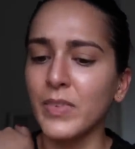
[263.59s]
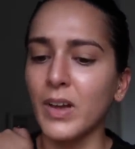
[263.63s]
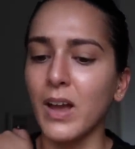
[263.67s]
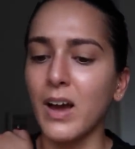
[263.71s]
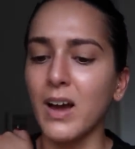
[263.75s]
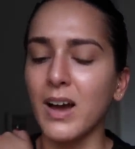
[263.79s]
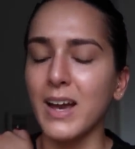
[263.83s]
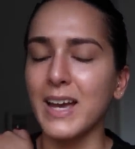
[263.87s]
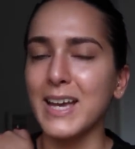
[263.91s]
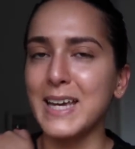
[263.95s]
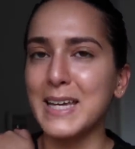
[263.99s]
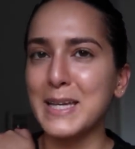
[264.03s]

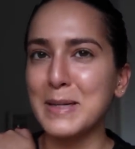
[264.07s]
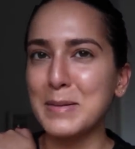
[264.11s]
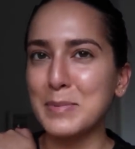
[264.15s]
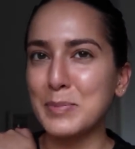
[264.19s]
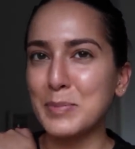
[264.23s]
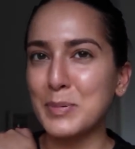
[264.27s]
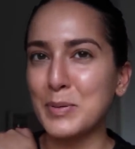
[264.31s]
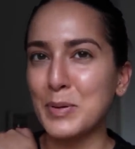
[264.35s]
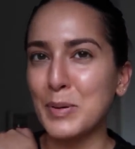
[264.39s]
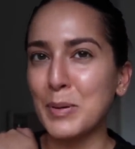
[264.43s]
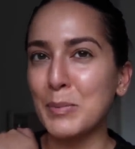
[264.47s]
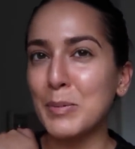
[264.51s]
I
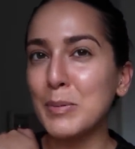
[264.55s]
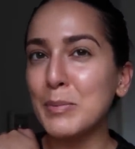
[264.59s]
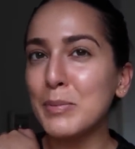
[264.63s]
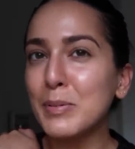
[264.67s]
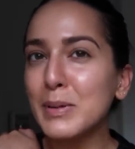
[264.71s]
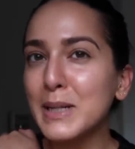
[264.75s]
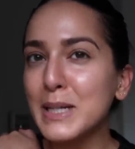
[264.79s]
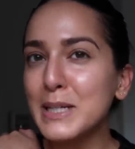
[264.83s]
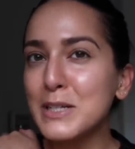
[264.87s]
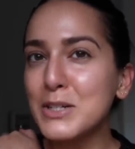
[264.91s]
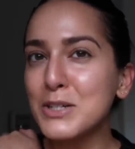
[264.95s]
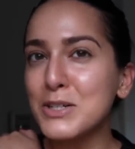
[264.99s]

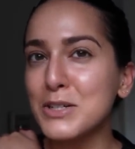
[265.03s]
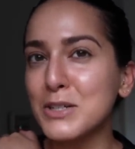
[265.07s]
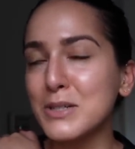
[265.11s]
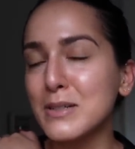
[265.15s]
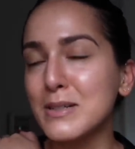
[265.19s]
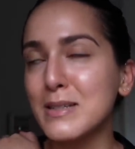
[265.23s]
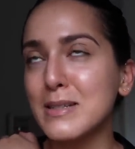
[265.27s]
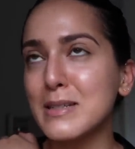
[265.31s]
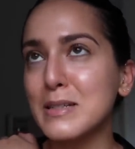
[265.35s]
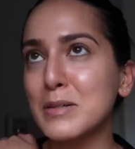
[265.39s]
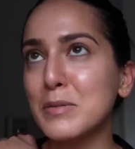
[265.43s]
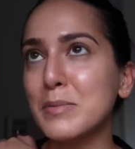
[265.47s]
probably should
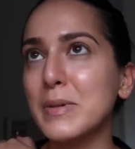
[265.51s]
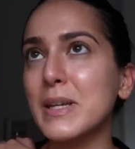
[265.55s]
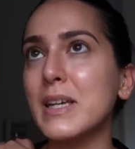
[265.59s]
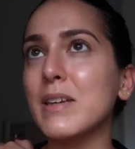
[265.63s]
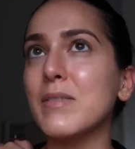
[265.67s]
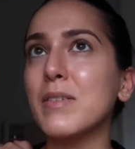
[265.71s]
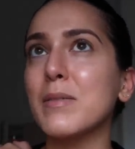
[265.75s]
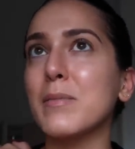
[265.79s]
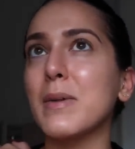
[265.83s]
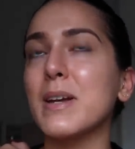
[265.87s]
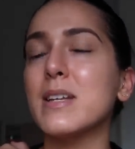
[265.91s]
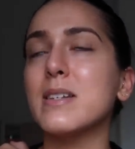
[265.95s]
still be
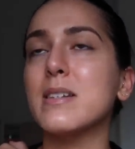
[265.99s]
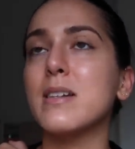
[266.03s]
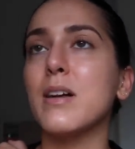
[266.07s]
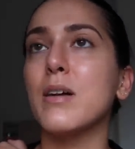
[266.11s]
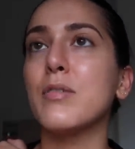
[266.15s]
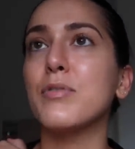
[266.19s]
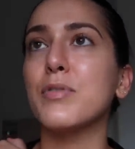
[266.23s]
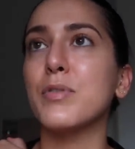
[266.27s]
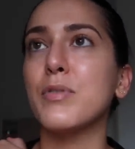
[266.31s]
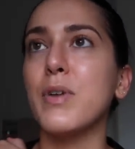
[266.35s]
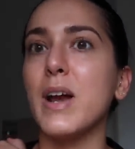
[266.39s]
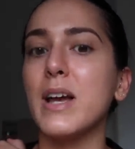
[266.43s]
giving
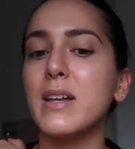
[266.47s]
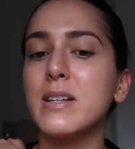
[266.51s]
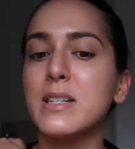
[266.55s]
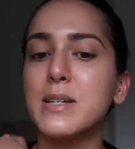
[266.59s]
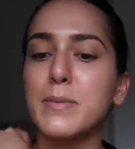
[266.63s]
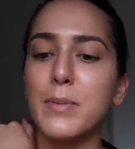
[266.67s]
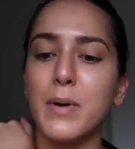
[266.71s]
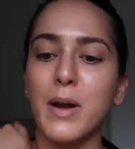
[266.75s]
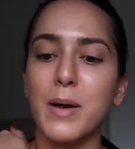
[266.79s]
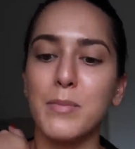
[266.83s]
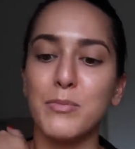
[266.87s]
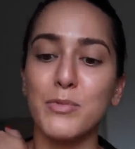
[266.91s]
myself a rest,
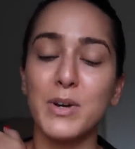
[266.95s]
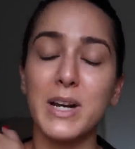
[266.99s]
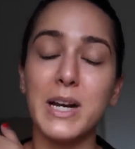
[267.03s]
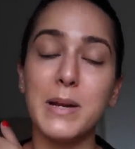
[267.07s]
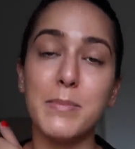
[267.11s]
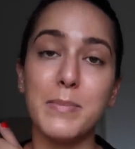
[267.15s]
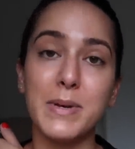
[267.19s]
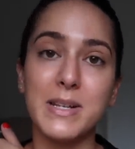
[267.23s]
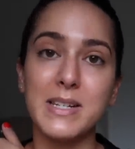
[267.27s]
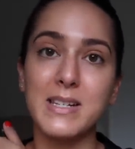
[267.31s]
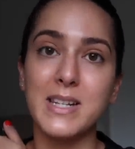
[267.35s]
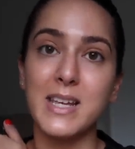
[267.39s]
but I'm really
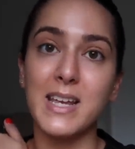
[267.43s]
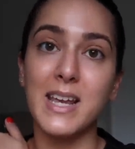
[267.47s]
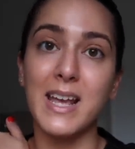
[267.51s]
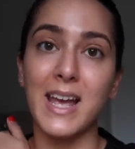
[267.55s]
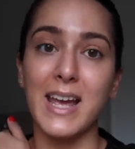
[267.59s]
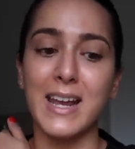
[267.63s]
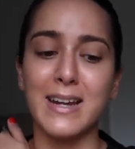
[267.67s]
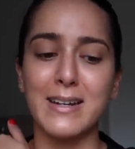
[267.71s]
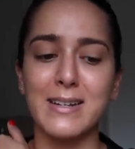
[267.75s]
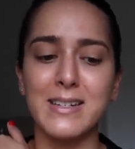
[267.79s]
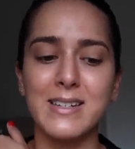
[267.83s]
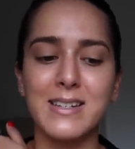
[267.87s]
busy,
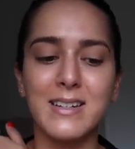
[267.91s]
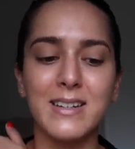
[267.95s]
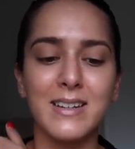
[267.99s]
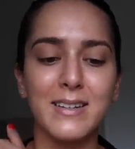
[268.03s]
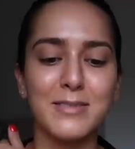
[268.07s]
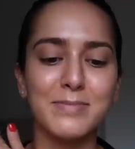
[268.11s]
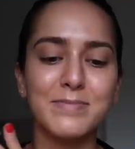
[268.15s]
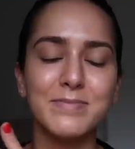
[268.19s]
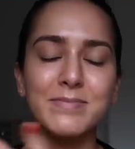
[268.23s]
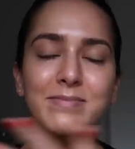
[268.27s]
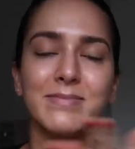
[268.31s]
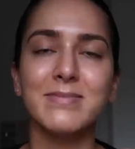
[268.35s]
and
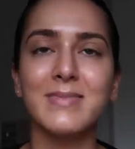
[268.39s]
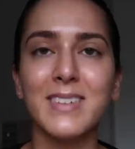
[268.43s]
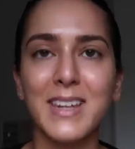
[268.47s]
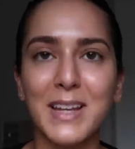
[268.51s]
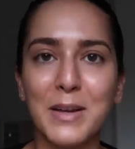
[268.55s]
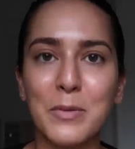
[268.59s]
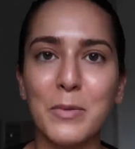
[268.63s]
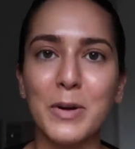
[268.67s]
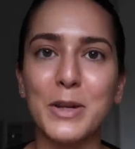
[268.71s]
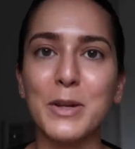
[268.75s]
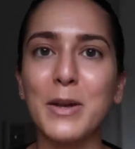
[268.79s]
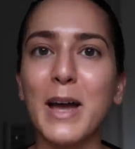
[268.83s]

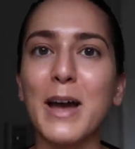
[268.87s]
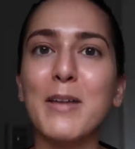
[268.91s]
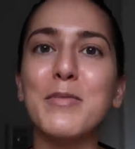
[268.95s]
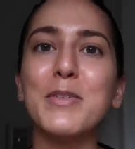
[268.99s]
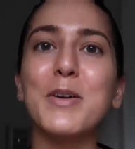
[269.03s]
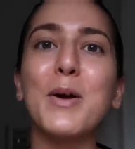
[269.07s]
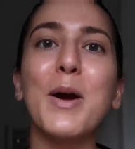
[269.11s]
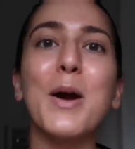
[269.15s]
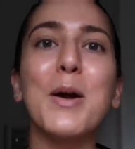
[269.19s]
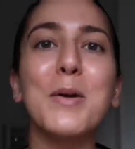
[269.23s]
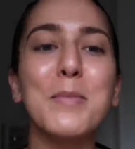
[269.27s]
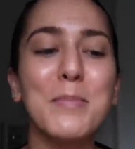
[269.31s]
when you have
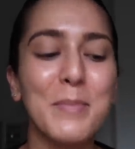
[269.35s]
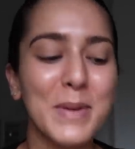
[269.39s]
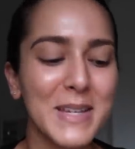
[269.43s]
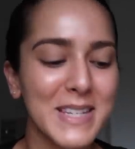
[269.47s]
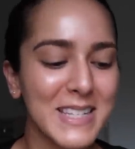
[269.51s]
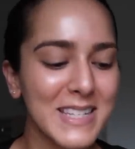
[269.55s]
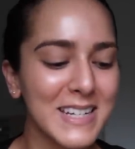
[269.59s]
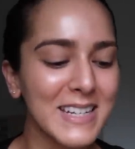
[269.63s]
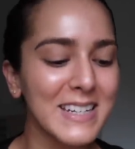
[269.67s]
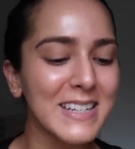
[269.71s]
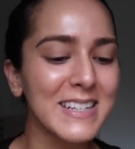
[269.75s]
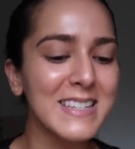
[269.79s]
your own
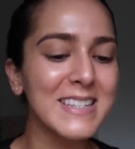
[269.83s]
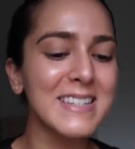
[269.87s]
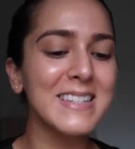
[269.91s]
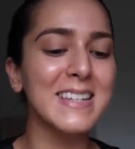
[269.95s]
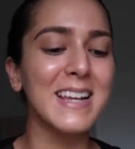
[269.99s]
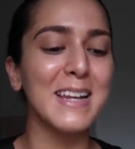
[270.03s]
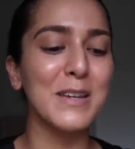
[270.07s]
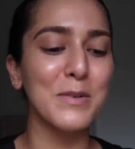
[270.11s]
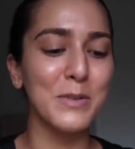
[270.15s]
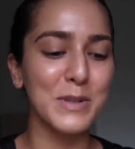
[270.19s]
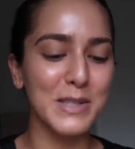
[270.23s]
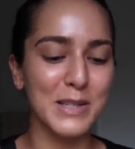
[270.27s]
business
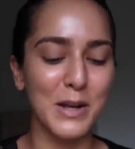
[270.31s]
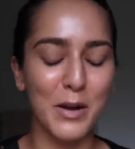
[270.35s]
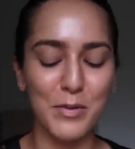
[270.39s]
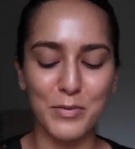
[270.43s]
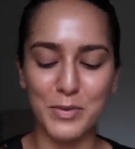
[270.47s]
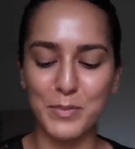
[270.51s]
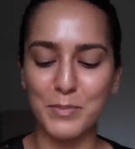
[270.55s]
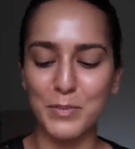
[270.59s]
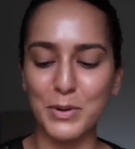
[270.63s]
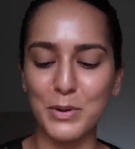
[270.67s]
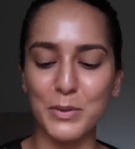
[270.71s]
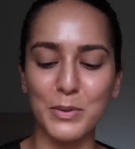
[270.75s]
and you're
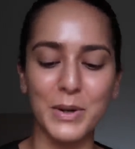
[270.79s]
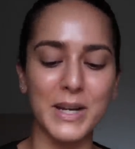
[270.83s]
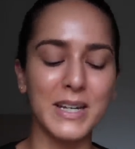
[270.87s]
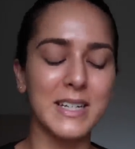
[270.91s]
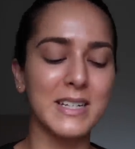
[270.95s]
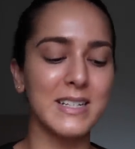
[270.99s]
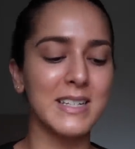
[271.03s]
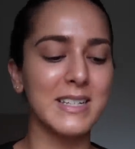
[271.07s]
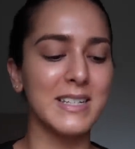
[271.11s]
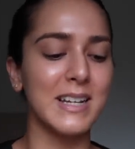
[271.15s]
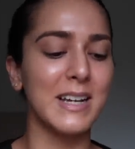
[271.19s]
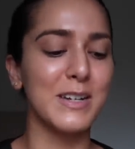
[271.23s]
self-employed,
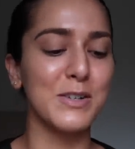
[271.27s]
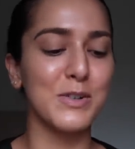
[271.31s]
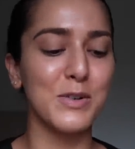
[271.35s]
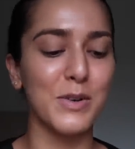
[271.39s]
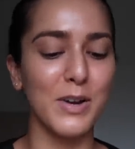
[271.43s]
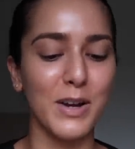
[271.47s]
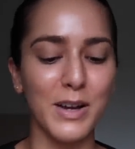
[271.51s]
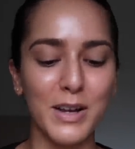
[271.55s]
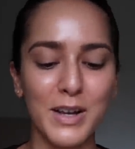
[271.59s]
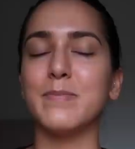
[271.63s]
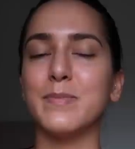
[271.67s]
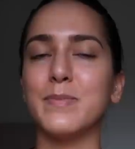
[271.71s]

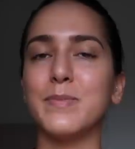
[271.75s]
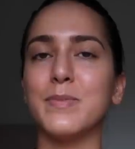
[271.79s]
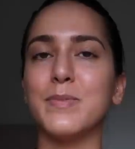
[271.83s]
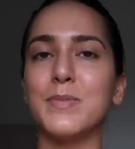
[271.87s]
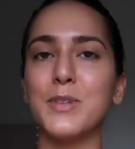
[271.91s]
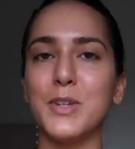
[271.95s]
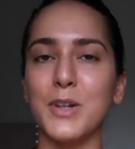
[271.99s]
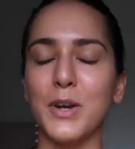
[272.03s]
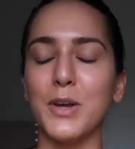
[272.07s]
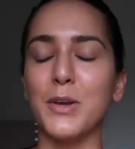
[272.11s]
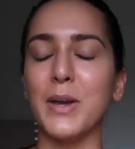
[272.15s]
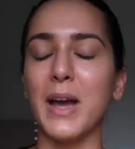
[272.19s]
etc.,
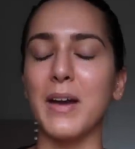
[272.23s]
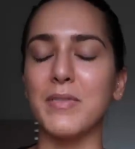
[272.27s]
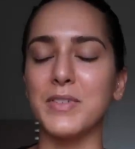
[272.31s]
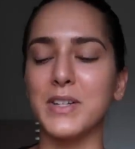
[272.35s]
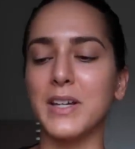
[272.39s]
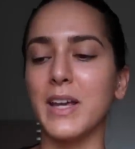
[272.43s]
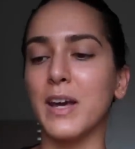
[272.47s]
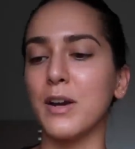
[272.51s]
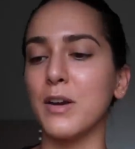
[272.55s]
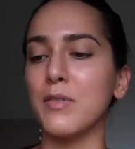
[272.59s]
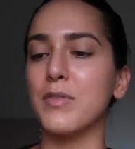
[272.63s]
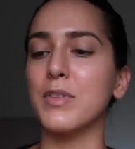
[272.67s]
you know, you have to
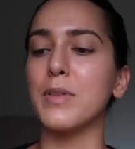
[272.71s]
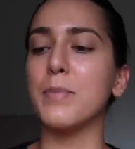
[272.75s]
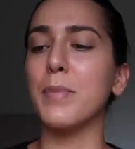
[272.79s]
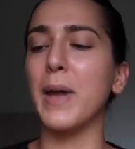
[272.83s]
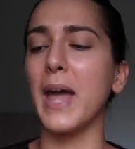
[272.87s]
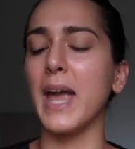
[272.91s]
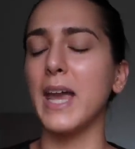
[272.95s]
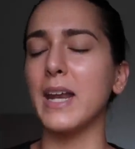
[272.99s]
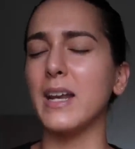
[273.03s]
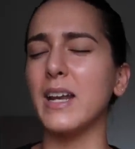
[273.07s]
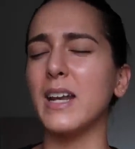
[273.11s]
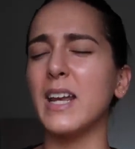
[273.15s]
get over the
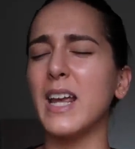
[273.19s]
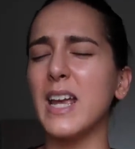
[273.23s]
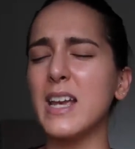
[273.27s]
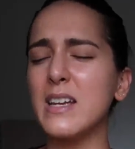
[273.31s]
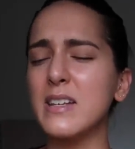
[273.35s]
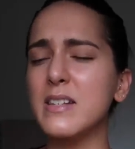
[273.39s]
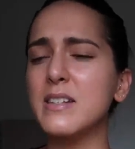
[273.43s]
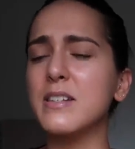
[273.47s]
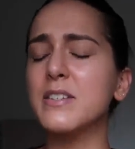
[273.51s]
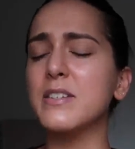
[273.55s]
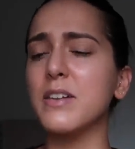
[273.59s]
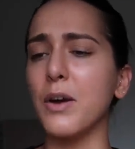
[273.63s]
pain, and it
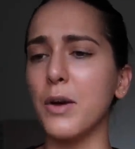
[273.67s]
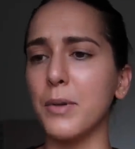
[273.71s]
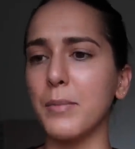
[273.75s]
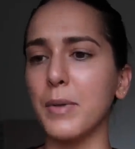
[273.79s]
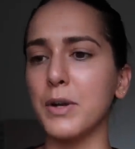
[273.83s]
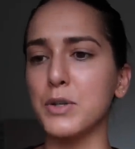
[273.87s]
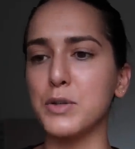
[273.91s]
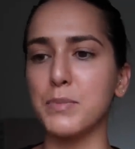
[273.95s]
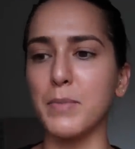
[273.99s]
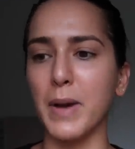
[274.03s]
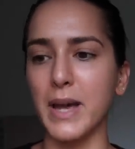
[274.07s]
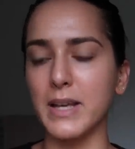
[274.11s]
is so
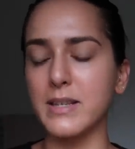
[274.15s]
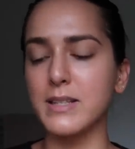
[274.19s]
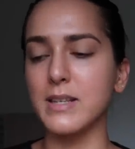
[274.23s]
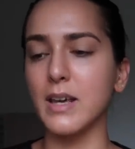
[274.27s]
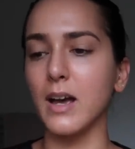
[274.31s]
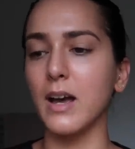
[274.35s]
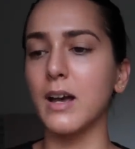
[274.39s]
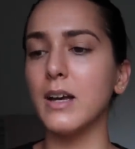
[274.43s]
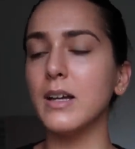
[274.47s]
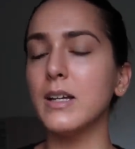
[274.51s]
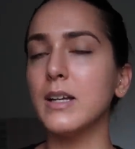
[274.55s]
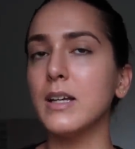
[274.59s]
much
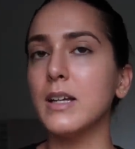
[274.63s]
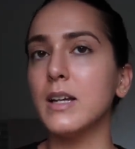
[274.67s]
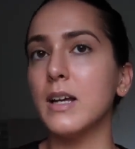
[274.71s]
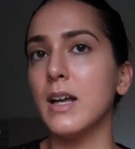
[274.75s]
better.